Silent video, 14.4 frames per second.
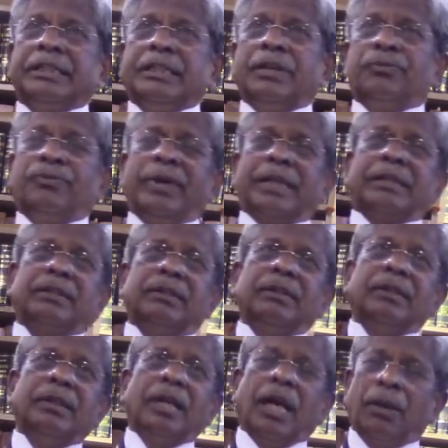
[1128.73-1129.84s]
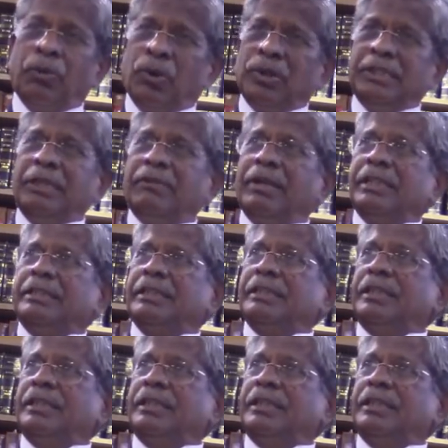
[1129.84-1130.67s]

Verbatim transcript: a fact about which evidence is